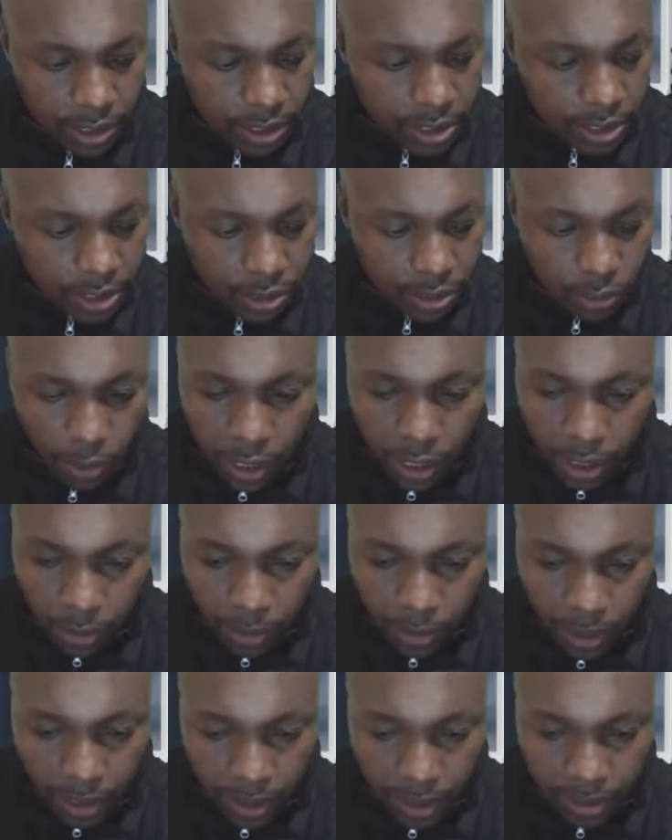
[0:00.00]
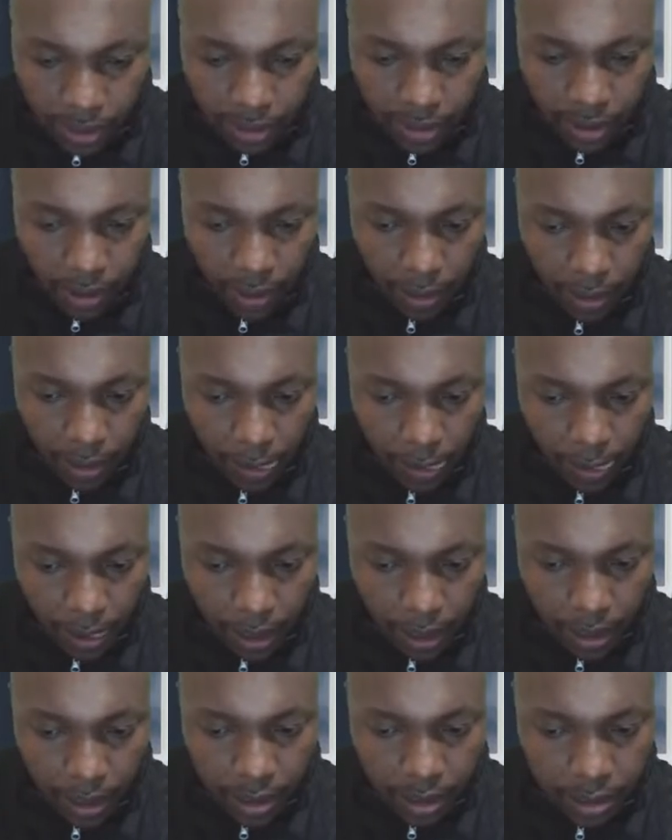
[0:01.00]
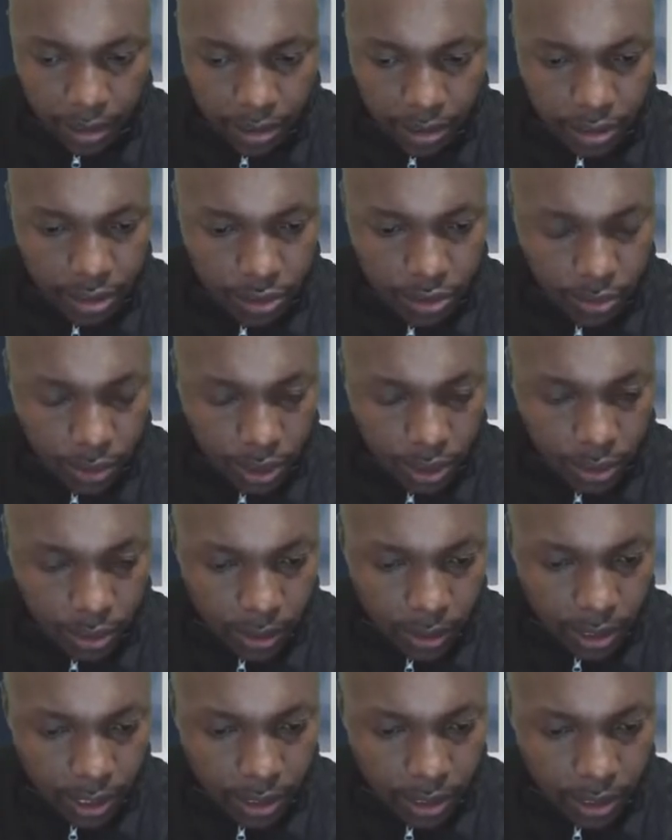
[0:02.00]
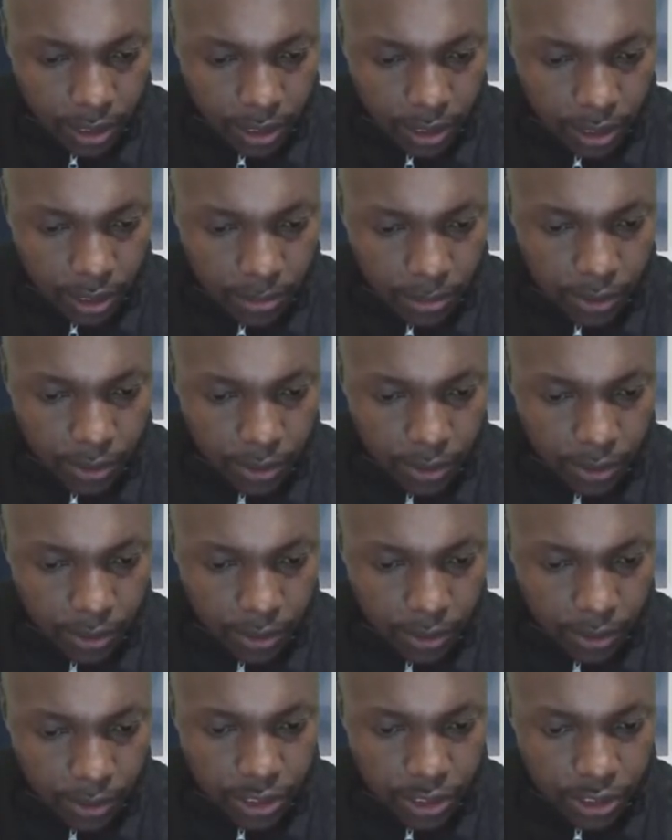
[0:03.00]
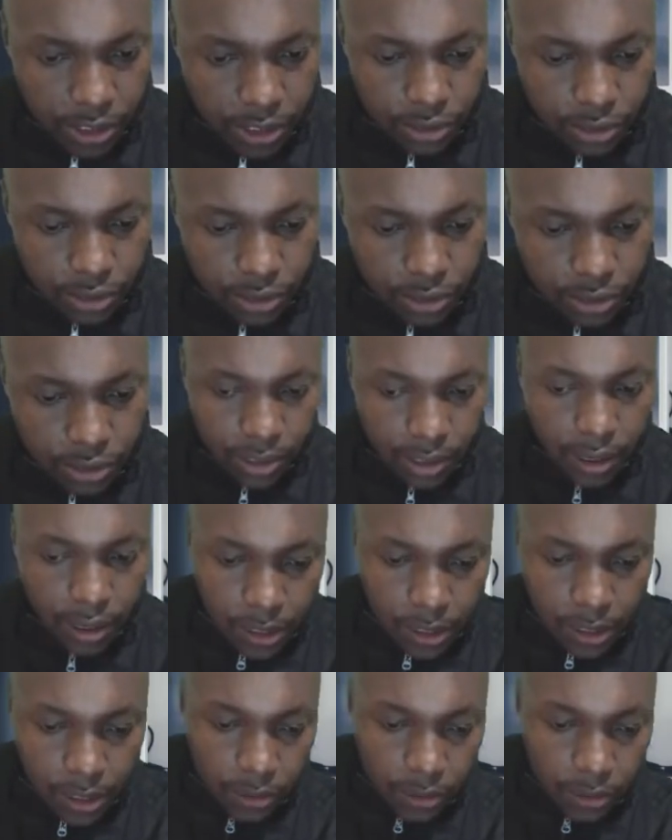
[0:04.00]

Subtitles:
this is 1, 1, this is 1, 1, the point is 1, 1. So